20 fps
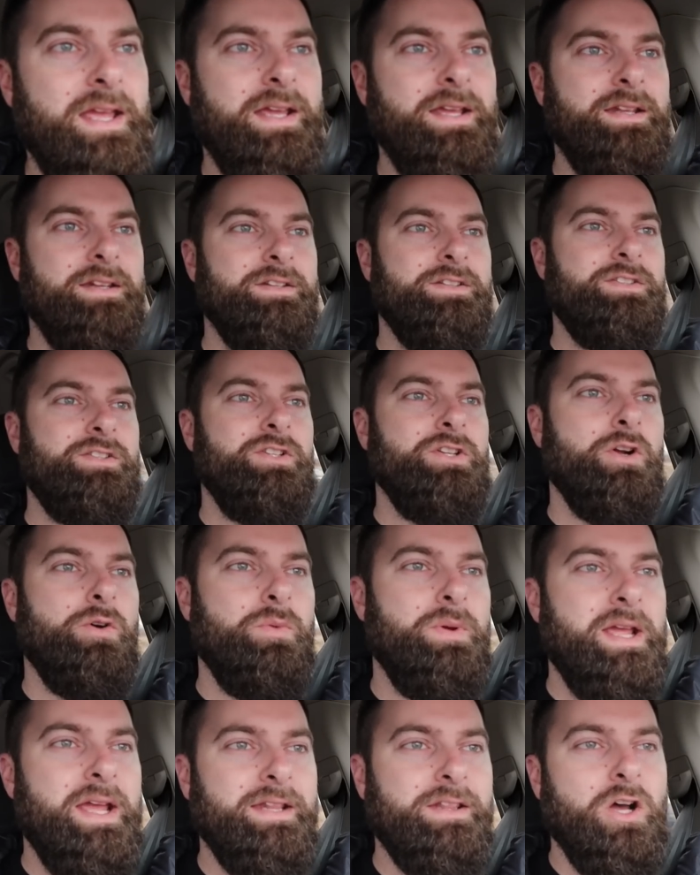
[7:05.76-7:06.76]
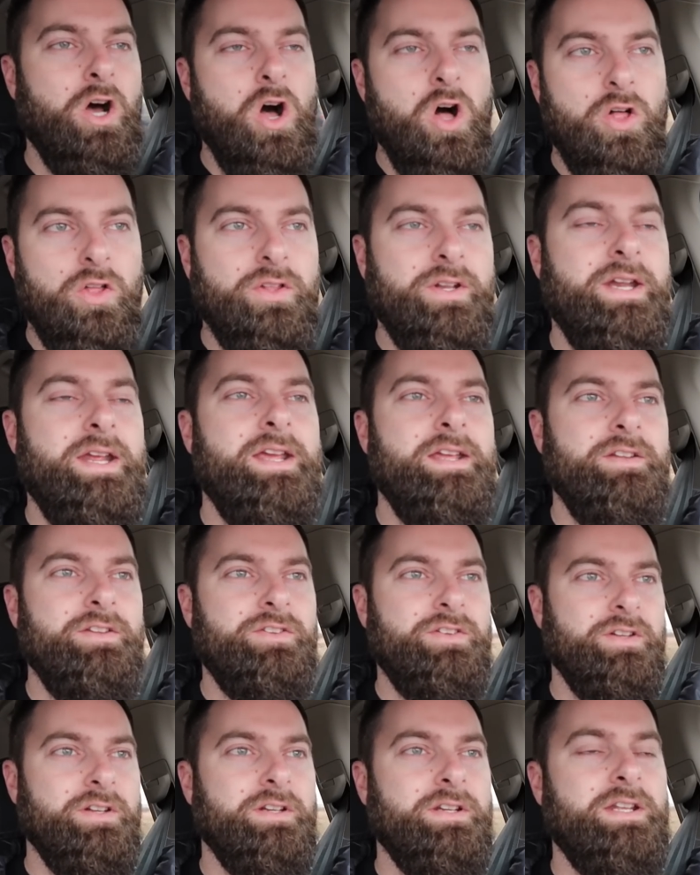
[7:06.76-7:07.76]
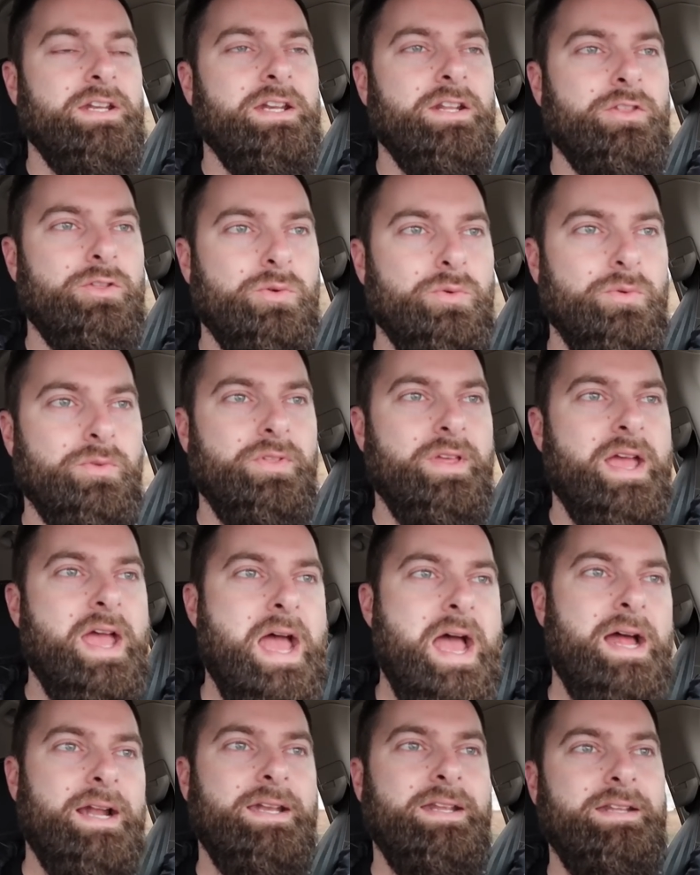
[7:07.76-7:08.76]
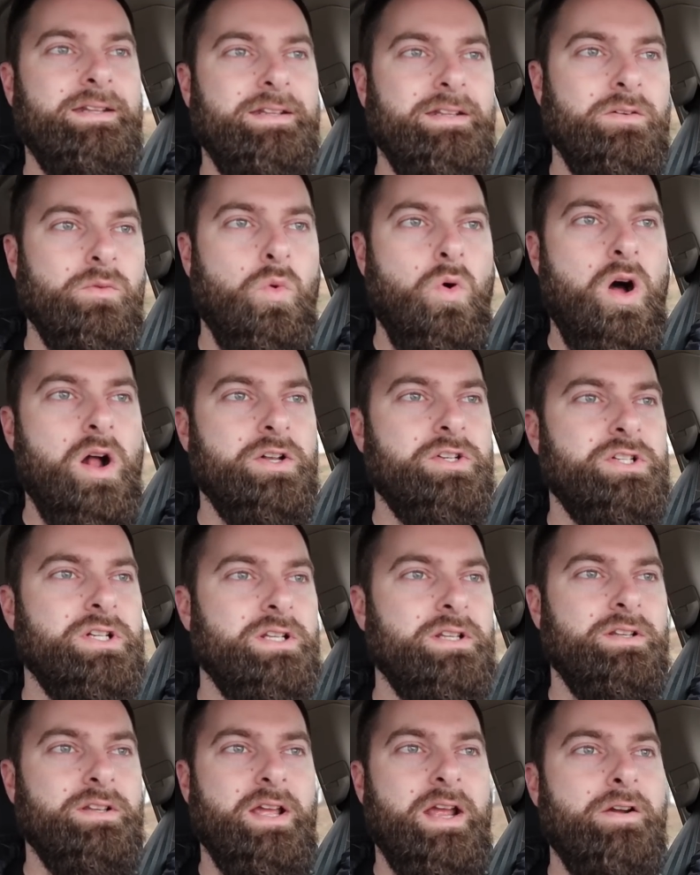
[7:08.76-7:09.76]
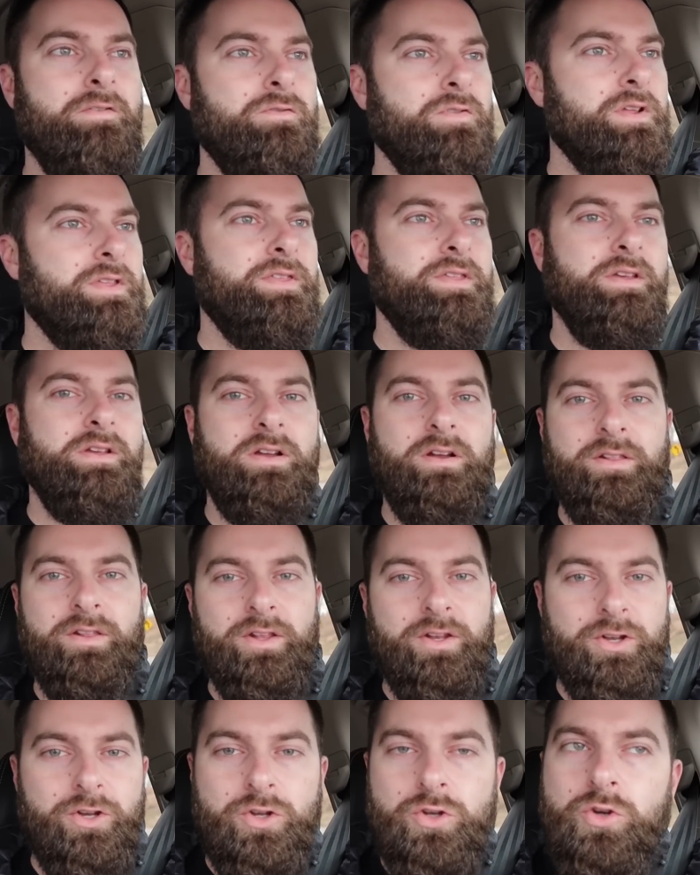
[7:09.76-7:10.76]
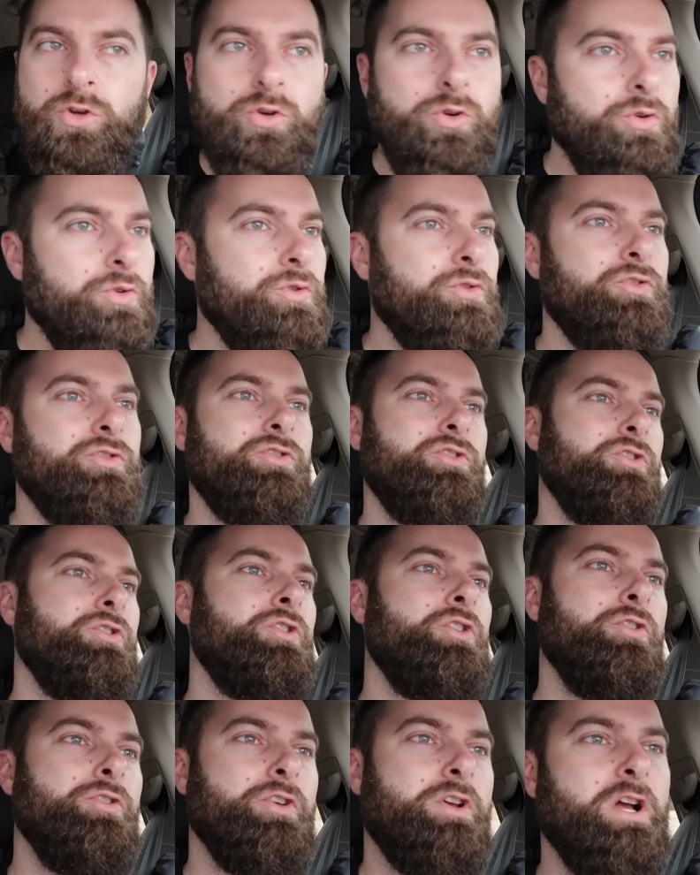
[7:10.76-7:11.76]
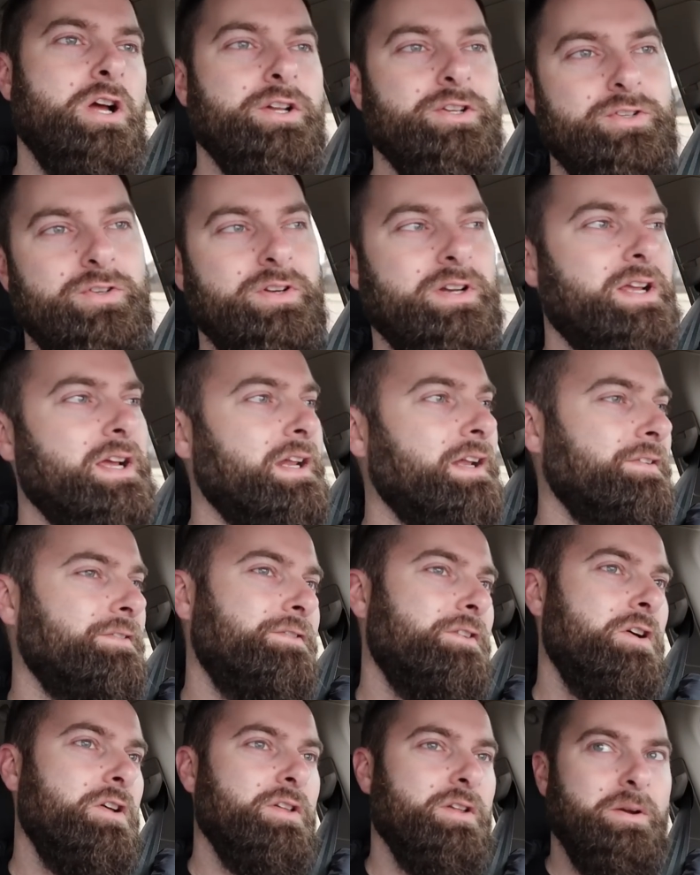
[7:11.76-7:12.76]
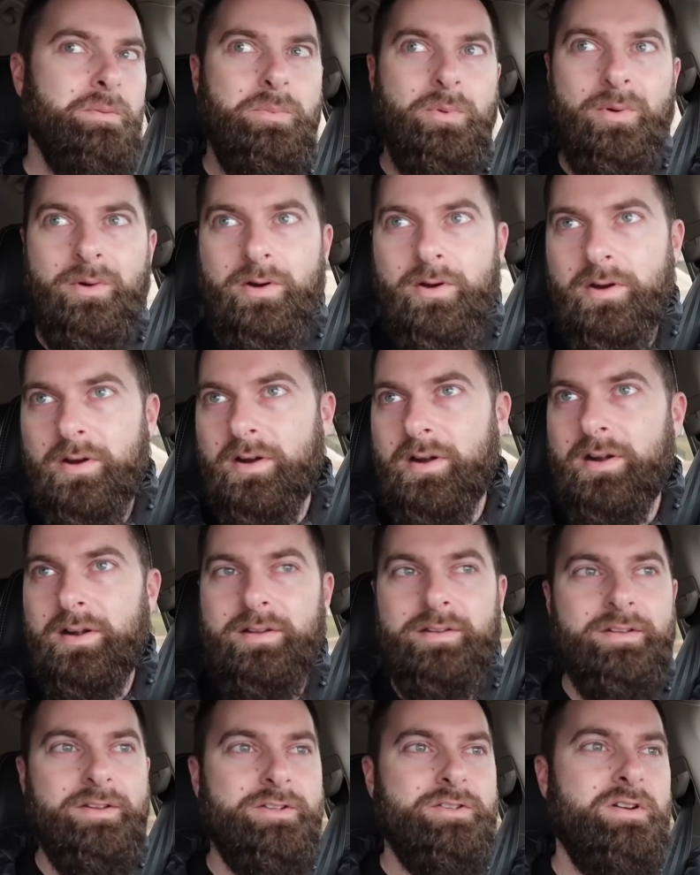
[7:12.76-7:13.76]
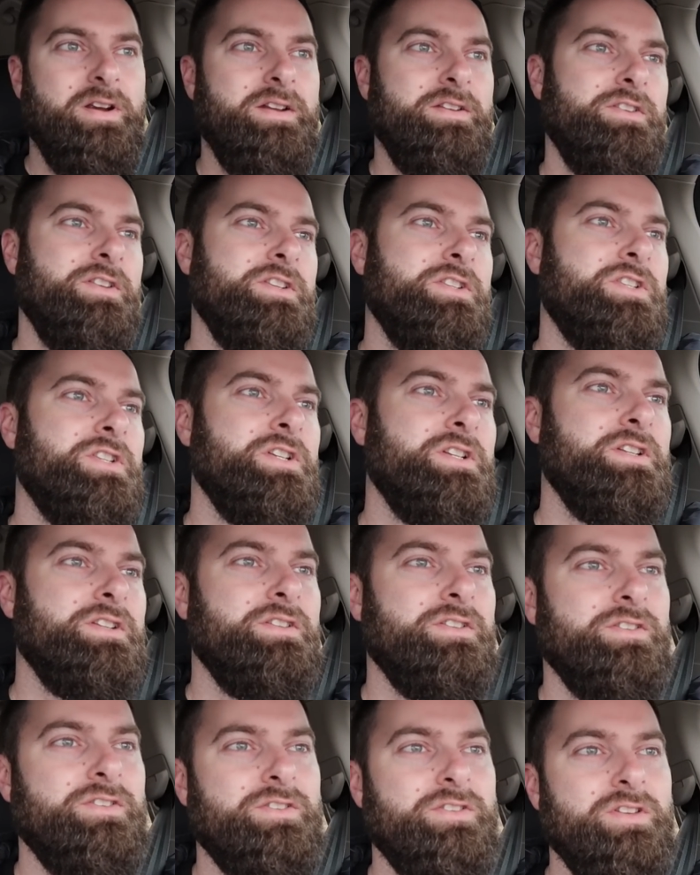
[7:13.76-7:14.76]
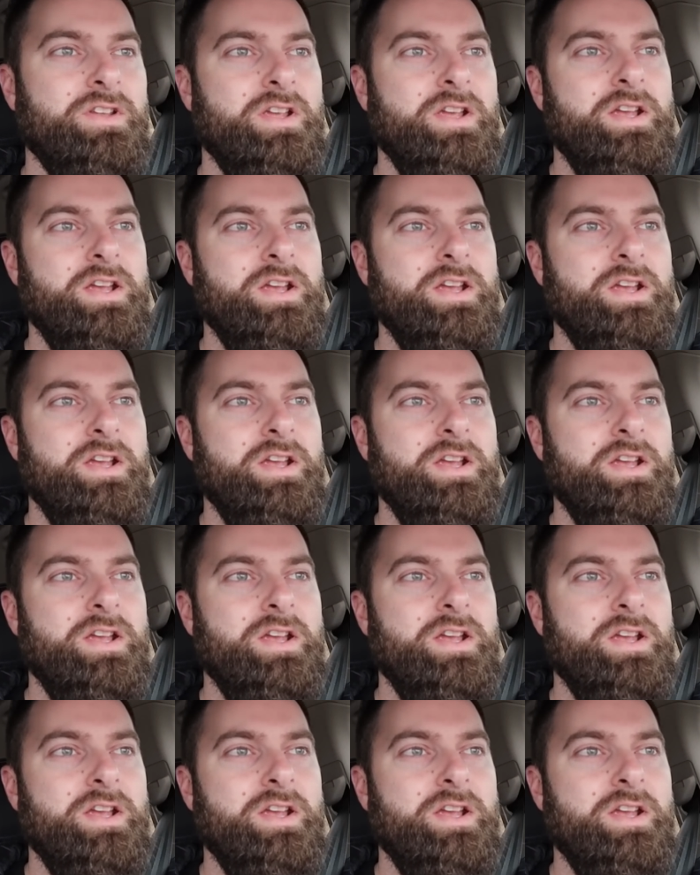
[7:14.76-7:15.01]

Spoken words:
and, you know, we had the holidays and getting through that, and then watching everything on the news, you know, the country kind of falling apart and the transitions